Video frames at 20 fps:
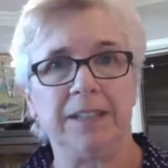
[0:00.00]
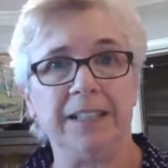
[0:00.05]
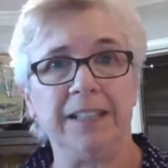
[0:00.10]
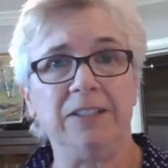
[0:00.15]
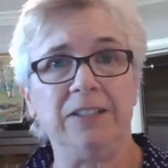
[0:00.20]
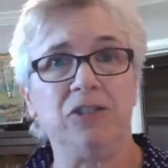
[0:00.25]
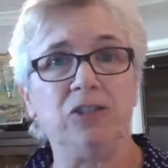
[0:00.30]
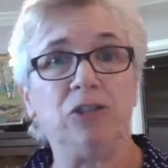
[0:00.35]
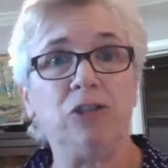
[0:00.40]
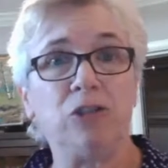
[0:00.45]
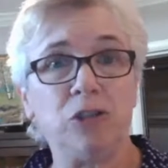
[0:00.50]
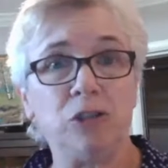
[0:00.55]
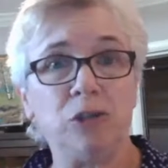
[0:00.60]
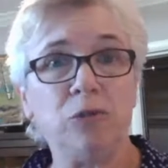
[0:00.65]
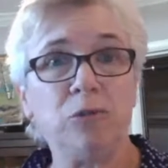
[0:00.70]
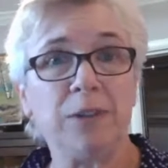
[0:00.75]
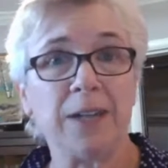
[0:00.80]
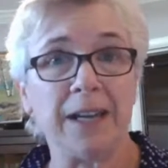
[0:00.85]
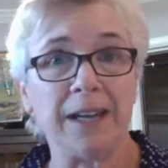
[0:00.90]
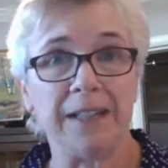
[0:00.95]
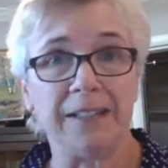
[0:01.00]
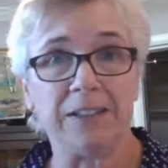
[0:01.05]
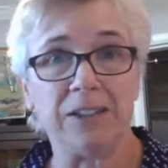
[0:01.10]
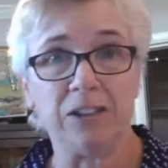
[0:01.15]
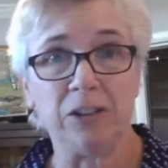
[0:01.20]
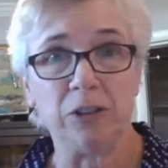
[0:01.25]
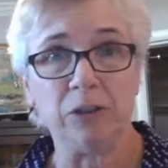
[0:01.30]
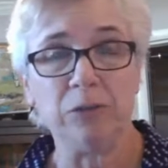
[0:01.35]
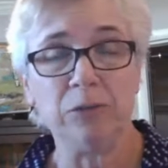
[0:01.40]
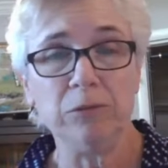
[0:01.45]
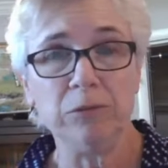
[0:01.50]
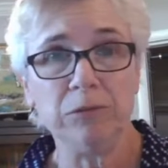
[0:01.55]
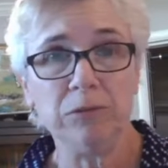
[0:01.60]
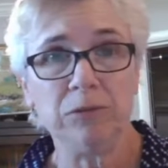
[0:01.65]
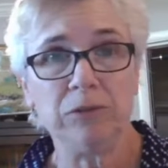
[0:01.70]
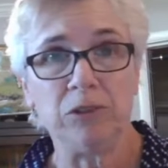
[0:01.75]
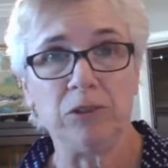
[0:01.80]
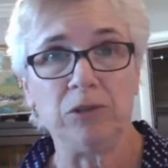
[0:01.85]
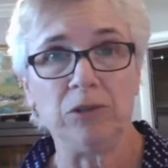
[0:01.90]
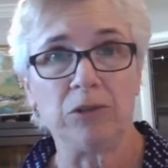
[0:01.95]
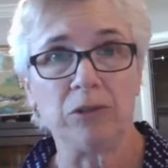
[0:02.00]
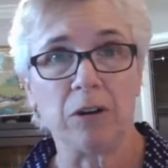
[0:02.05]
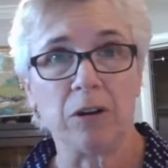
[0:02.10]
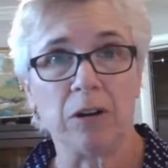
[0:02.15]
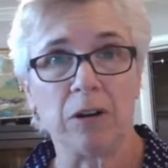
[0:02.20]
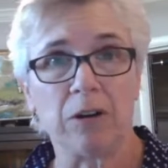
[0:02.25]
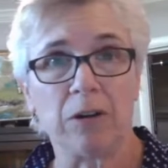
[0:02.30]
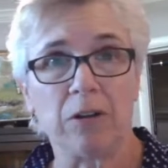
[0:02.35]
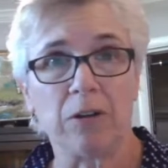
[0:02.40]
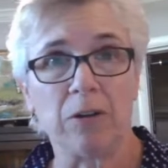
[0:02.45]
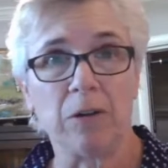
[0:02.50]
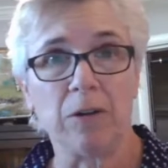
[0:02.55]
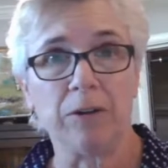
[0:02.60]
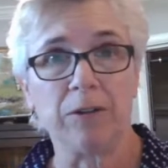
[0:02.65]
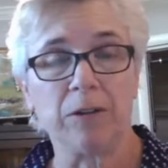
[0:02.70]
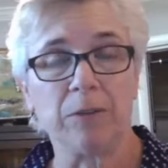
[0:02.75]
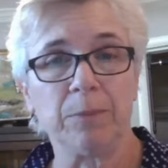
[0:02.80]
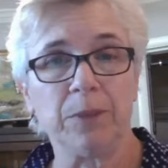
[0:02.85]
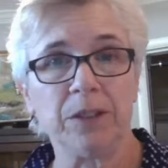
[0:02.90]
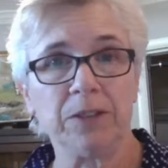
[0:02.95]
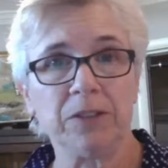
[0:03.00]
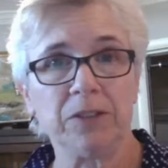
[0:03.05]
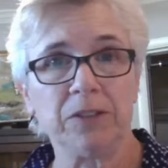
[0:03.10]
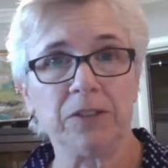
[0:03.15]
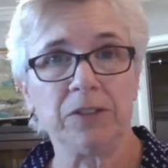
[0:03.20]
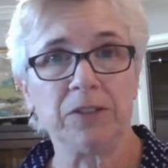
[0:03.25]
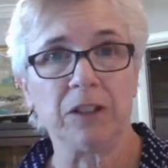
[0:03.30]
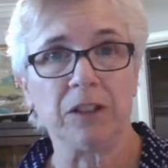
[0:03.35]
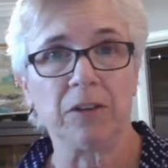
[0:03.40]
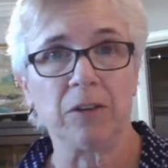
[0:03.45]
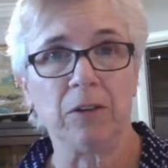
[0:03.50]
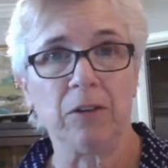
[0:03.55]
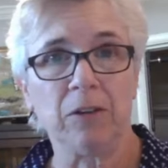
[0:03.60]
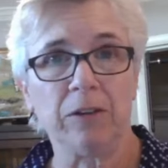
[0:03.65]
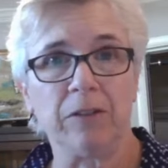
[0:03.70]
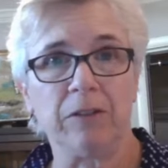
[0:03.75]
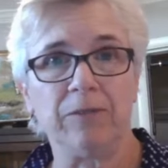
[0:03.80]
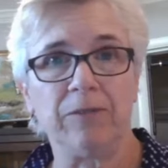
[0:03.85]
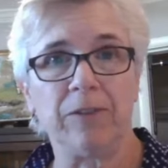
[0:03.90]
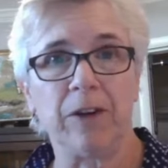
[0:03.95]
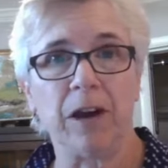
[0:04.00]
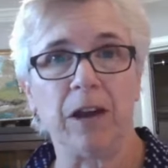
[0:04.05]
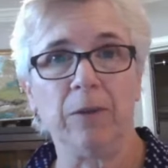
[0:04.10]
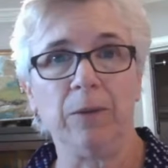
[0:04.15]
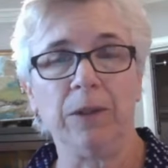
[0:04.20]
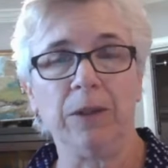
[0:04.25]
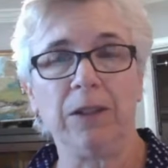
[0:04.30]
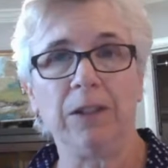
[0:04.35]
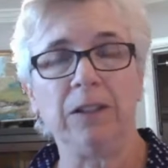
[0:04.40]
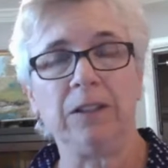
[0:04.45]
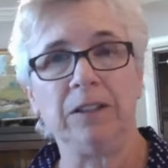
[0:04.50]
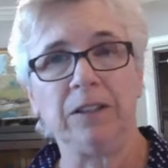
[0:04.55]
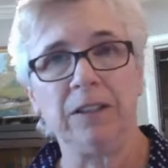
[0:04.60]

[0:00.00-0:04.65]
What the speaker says: things you can do to start growing your business and growing your following.